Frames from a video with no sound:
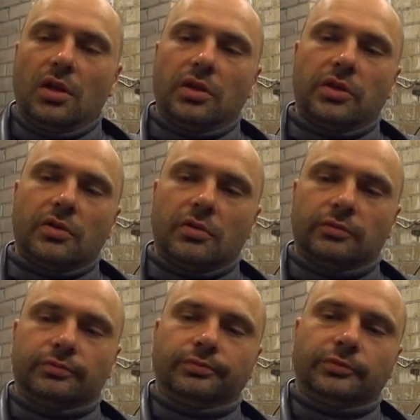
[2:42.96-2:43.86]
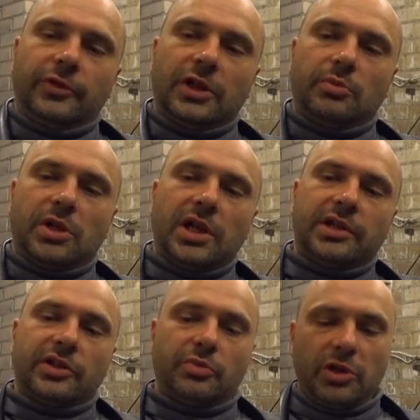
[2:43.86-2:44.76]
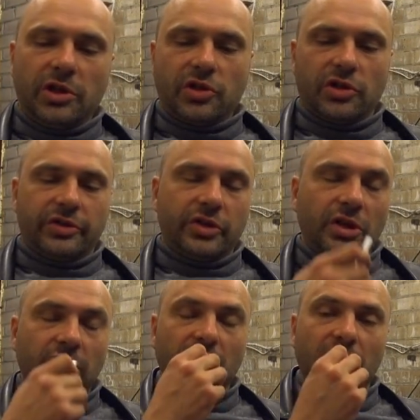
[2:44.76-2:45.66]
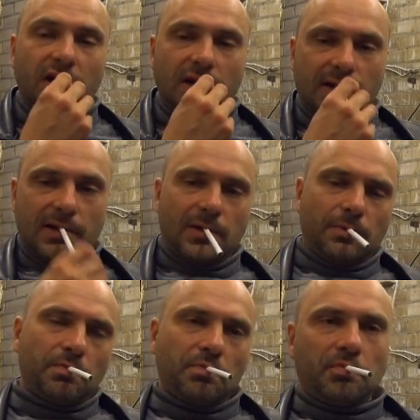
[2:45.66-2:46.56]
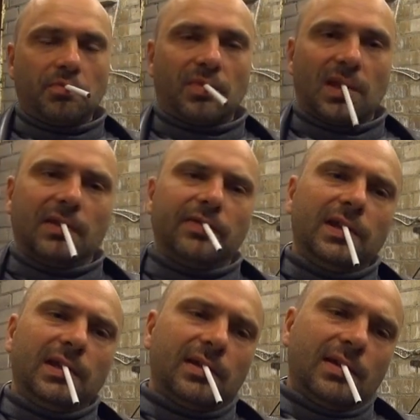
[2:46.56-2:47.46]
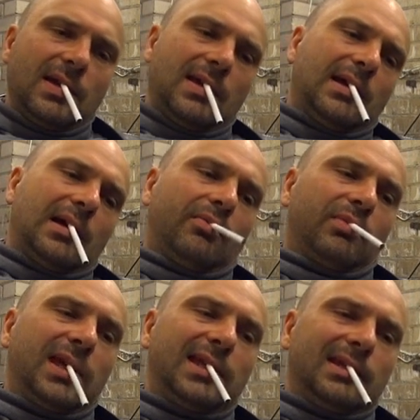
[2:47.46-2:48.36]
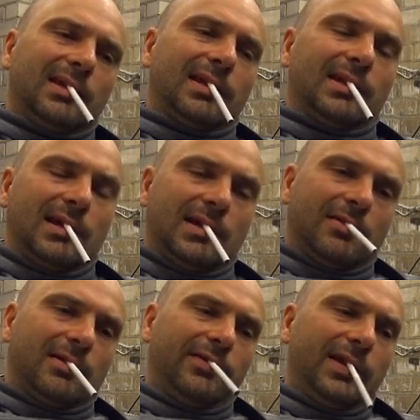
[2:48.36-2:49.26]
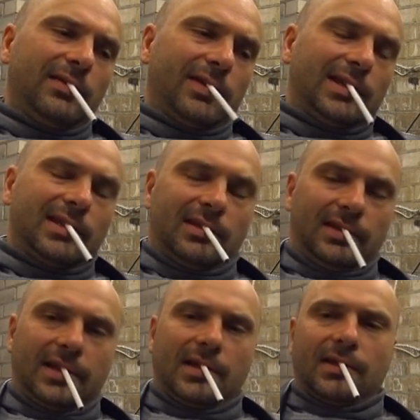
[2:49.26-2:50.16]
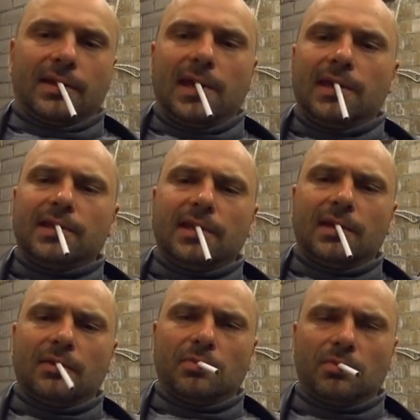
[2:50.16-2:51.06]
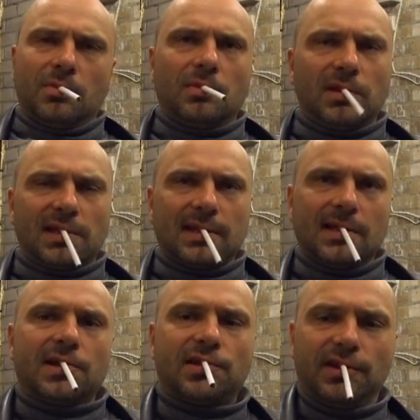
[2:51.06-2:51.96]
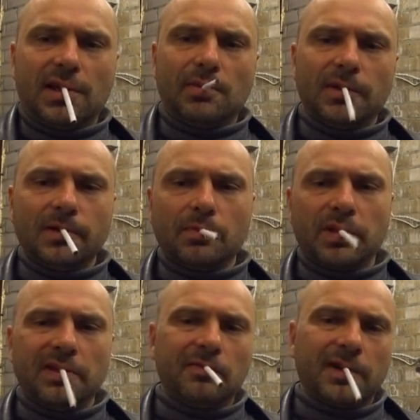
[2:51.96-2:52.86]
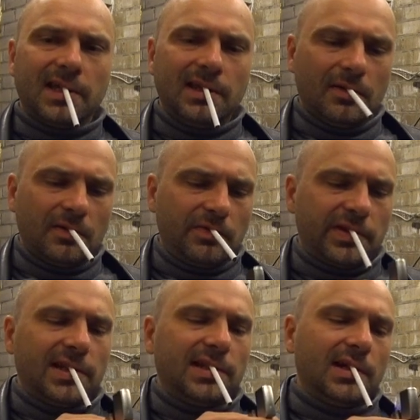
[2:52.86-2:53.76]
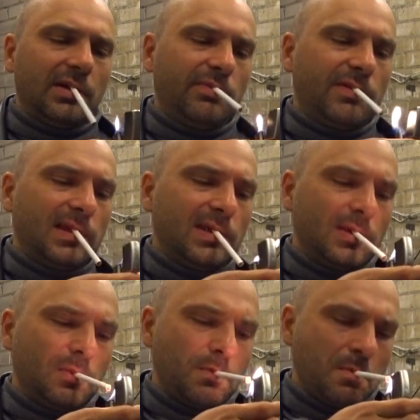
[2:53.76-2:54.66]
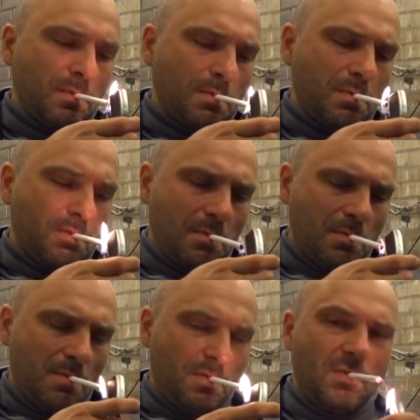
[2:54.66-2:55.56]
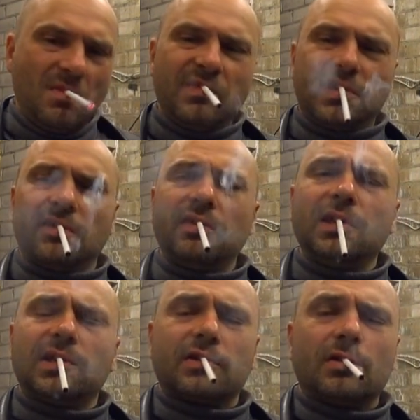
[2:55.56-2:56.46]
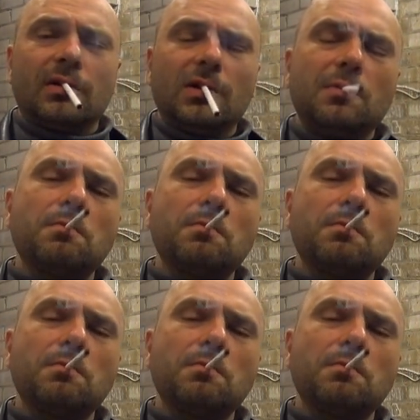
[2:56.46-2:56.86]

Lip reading: So, that bike suspension is really harsh, and I think I'm getting it now. I think that's like a KTM/WP way of setting up things, which I think is wrong.